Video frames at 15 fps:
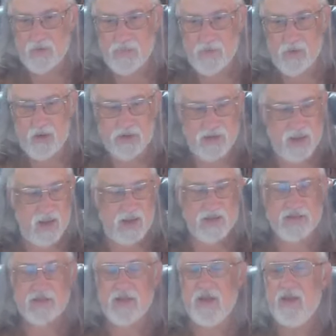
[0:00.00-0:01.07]

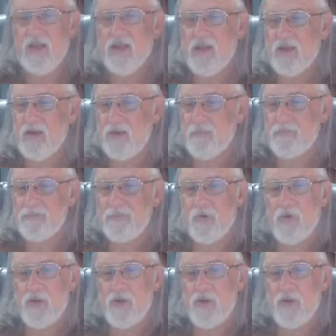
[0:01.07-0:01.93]
rebroadcast, um,